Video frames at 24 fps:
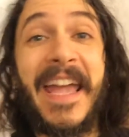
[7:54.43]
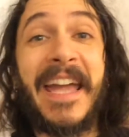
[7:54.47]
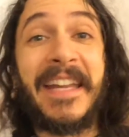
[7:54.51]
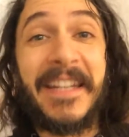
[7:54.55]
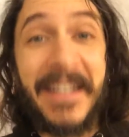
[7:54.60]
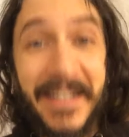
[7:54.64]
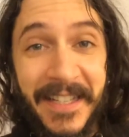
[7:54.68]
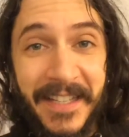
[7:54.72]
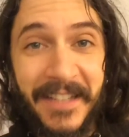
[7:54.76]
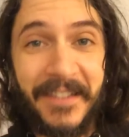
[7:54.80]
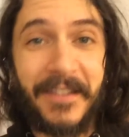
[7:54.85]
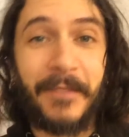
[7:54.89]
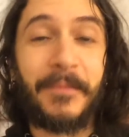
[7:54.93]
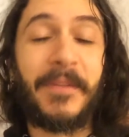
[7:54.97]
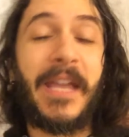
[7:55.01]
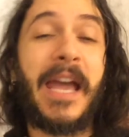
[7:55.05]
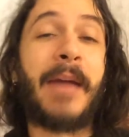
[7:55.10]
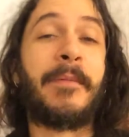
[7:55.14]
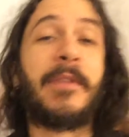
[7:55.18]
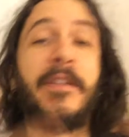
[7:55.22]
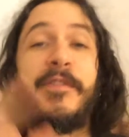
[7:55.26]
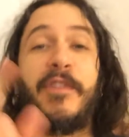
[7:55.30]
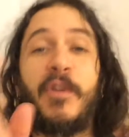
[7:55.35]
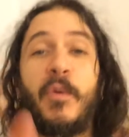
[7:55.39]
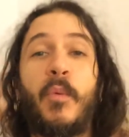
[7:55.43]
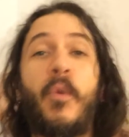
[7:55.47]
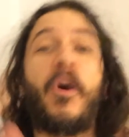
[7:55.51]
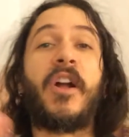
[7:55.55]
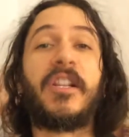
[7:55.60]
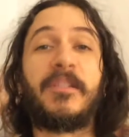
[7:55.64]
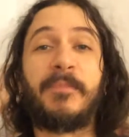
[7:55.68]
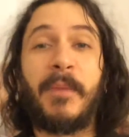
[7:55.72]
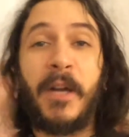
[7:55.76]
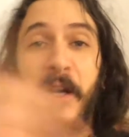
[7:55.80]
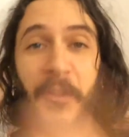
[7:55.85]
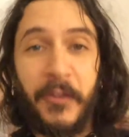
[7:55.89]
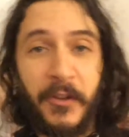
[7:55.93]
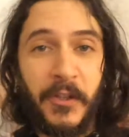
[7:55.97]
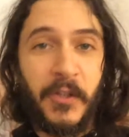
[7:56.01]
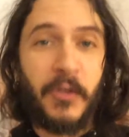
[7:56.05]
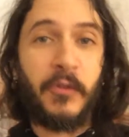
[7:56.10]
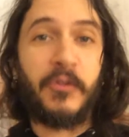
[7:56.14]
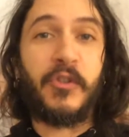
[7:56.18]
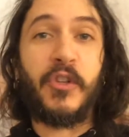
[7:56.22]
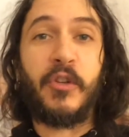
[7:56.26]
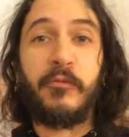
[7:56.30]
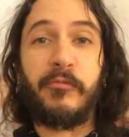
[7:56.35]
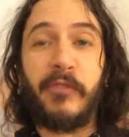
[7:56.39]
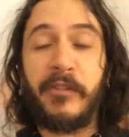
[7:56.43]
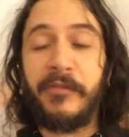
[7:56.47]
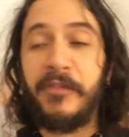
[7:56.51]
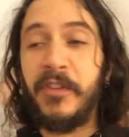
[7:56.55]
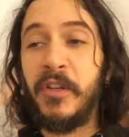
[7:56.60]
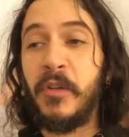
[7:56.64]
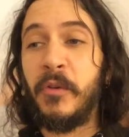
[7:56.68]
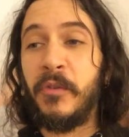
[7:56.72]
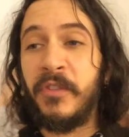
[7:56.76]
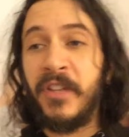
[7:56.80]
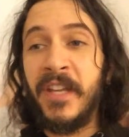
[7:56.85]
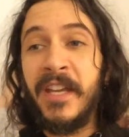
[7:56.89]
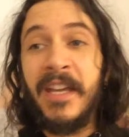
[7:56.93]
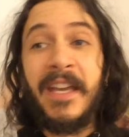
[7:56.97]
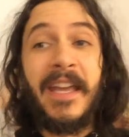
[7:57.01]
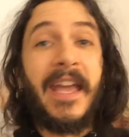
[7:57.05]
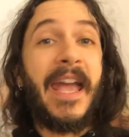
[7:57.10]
editing sometimes if you watch my other YouTube reviews.